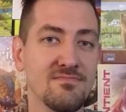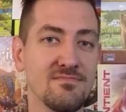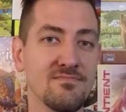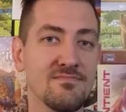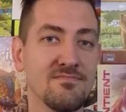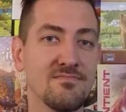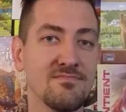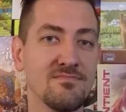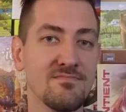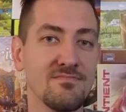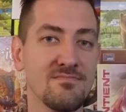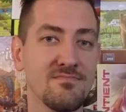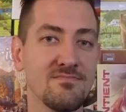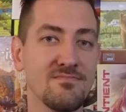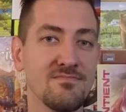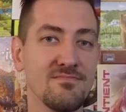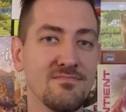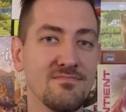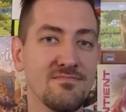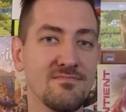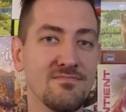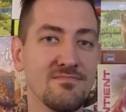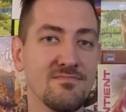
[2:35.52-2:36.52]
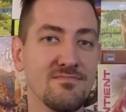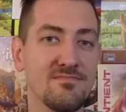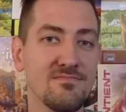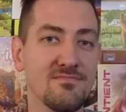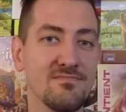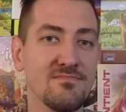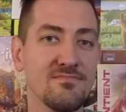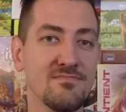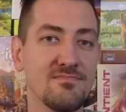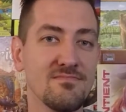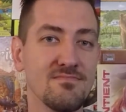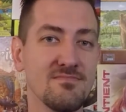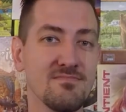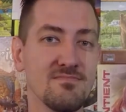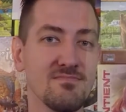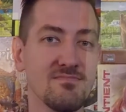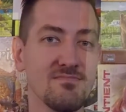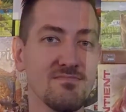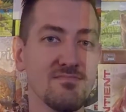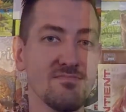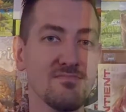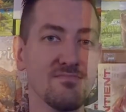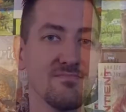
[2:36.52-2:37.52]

[no speech]